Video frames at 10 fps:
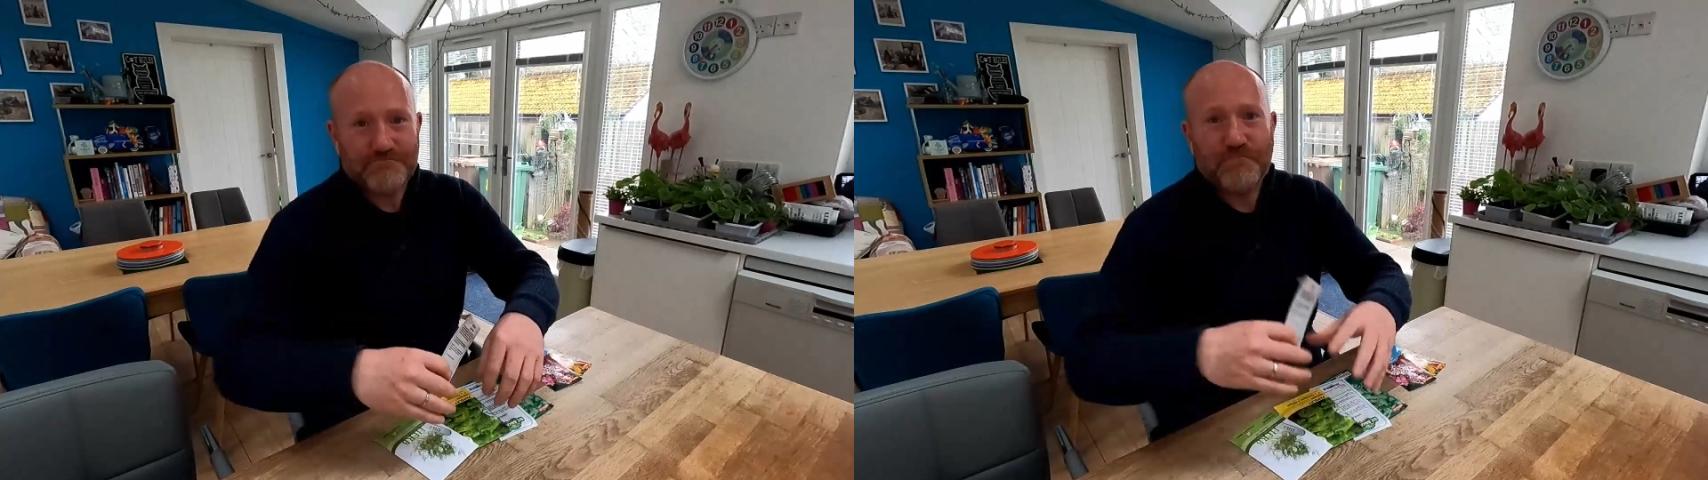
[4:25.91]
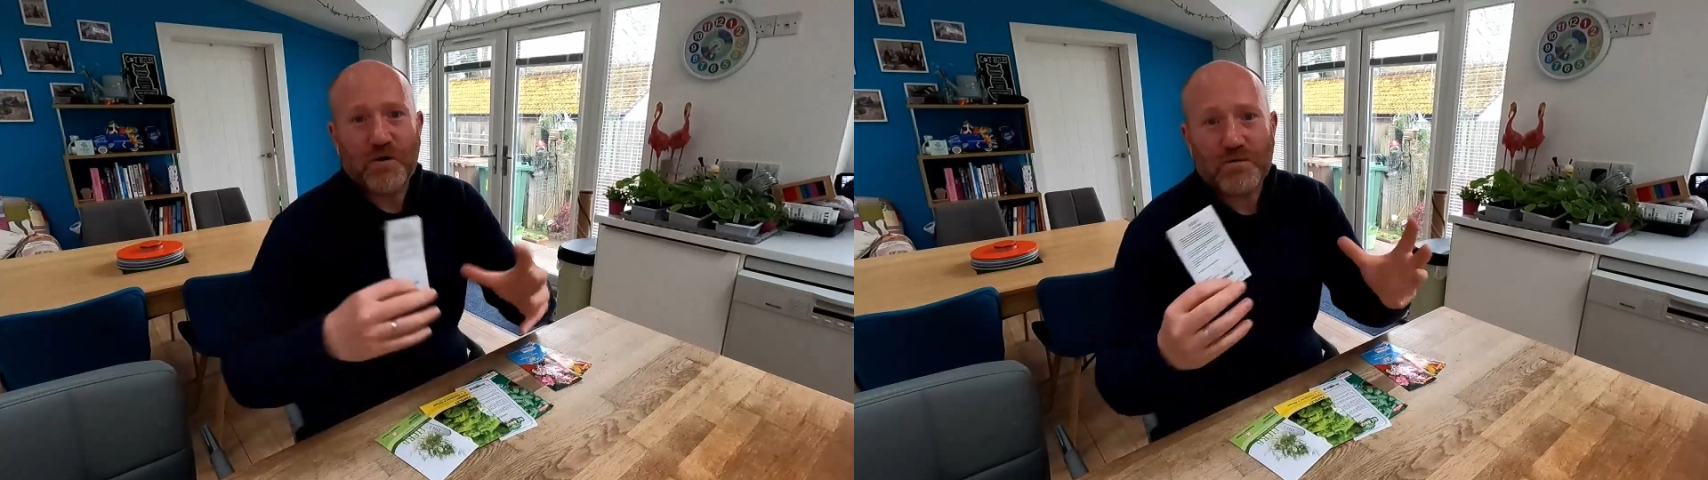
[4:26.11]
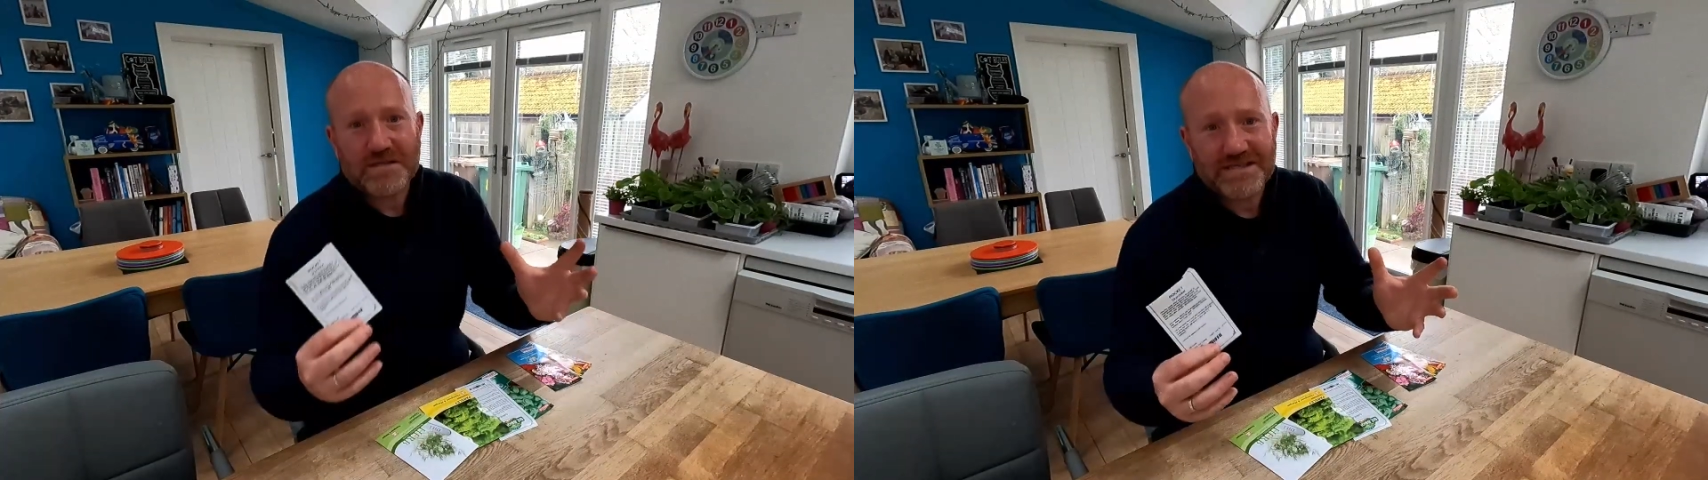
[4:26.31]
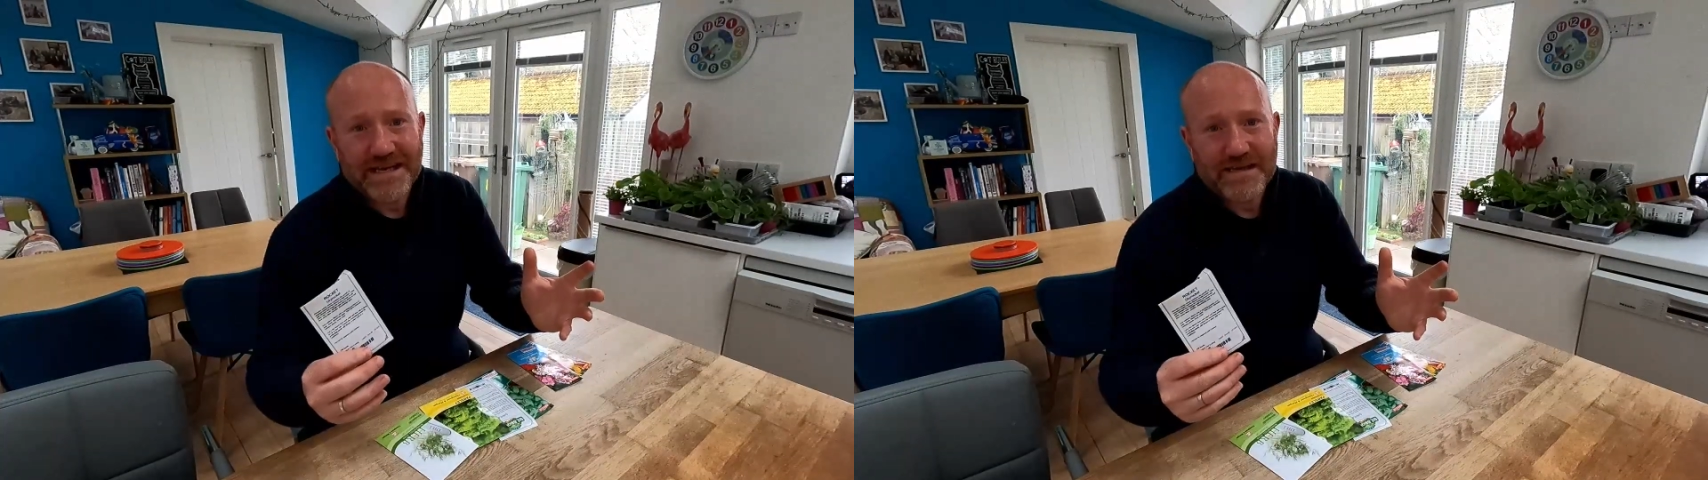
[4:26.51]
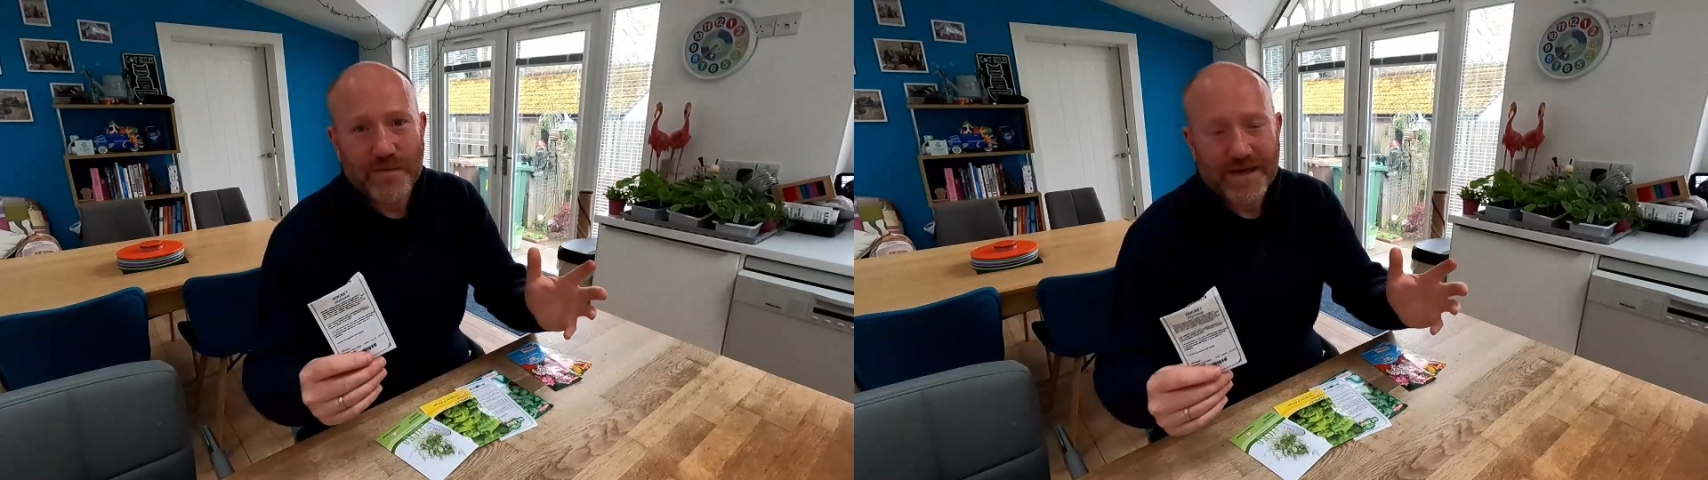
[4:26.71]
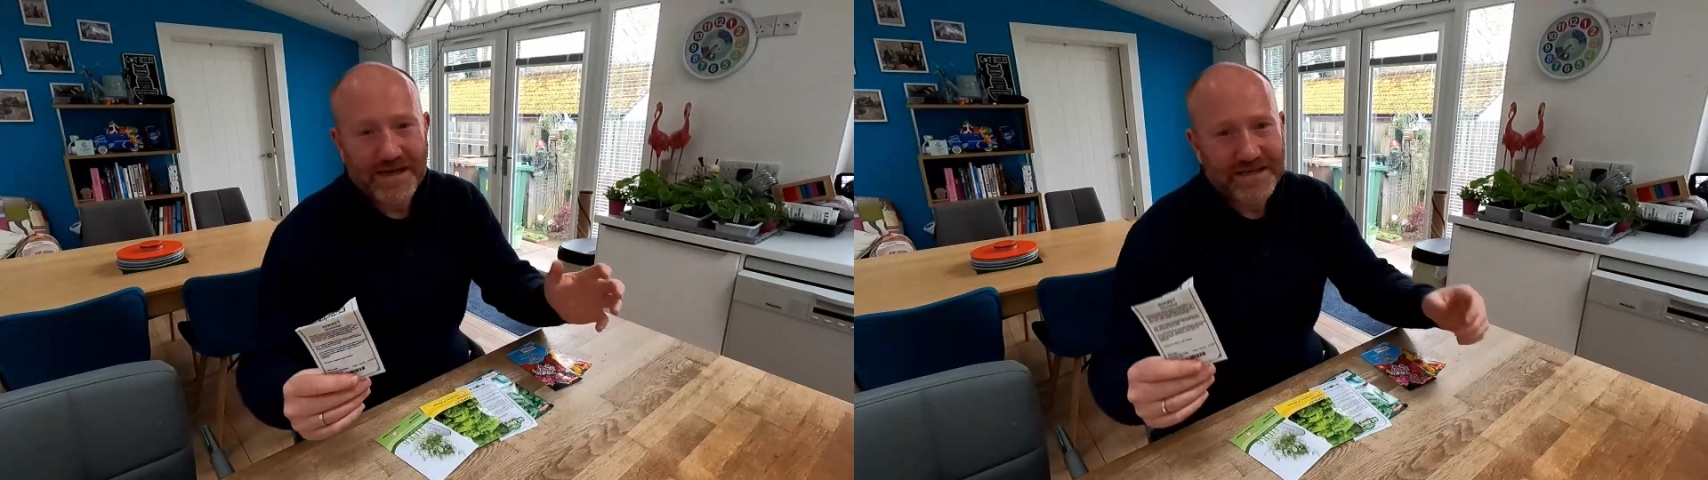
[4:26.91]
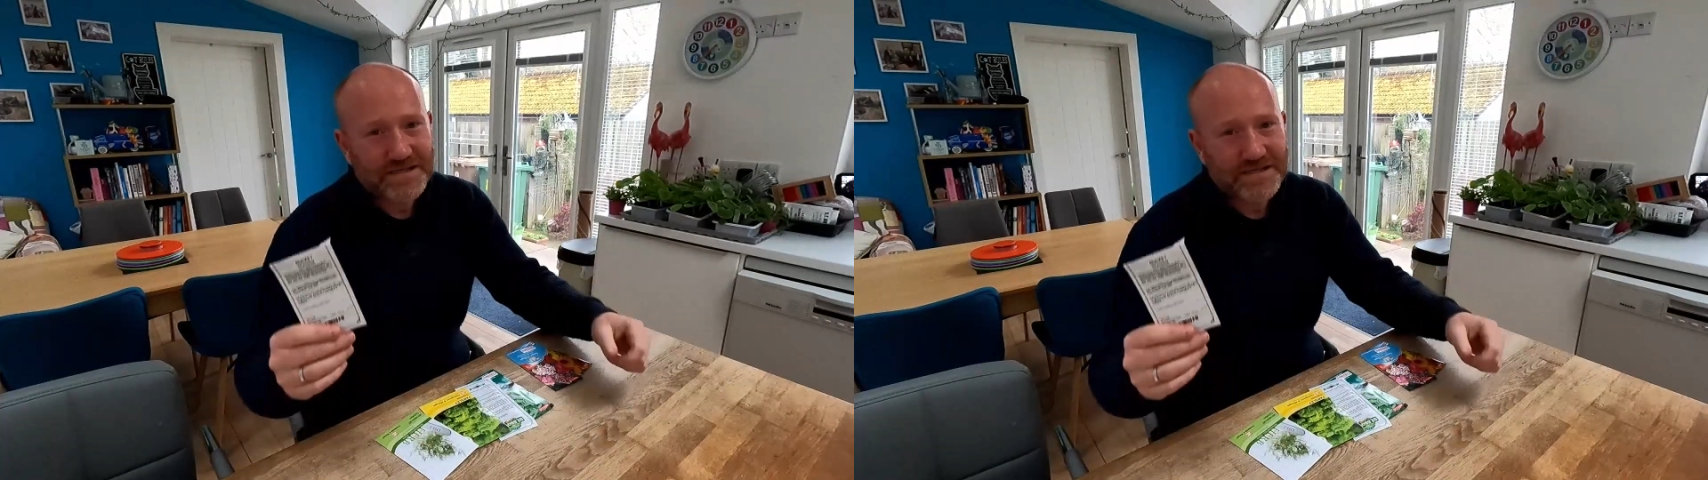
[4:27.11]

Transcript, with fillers: it bolts dead quickly.